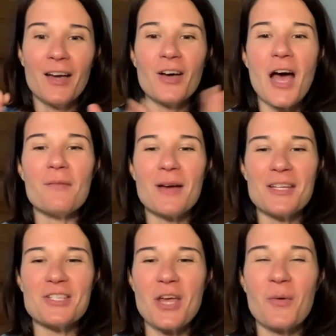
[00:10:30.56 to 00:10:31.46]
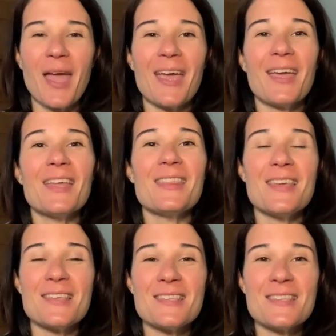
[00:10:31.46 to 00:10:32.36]
How much? Okay,
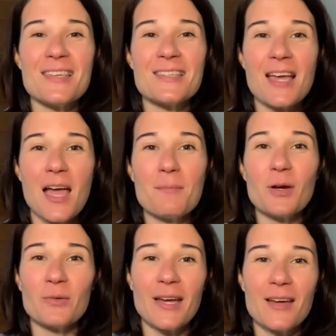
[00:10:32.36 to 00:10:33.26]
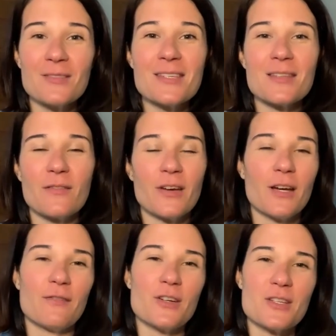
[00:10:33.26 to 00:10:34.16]
this time around, the very
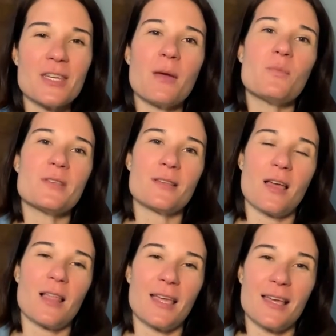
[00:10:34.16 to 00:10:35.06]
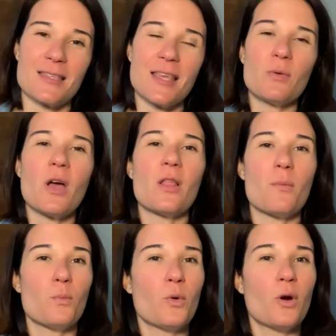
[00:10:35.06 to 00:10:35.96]
first time was, like I said, a
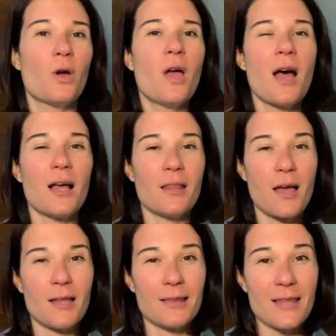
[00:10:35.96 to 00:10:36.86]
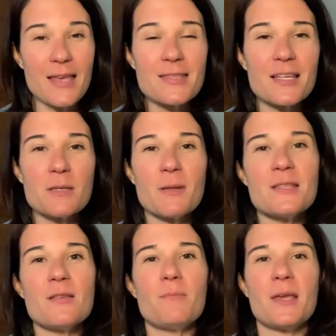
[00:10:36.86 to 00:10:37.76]
lot less
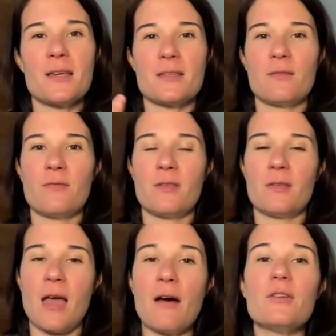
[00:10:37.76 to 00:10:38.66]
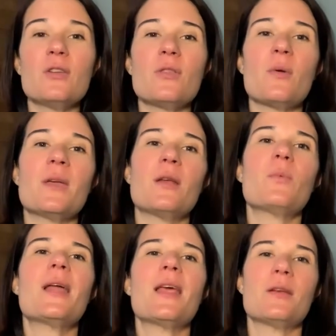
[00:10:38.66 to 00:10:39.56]
expensive because of the avenue that we had
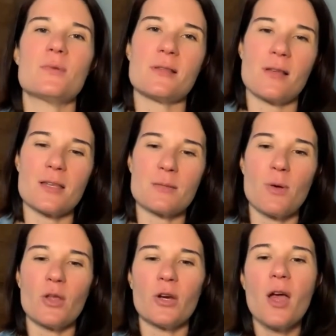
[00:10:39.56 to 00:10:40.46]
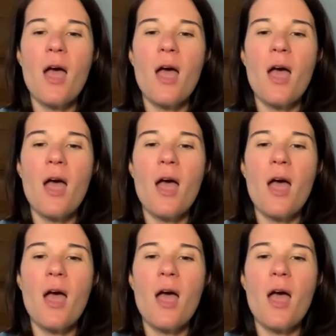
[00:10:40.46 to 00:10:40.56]
went, and it was a lot smaller.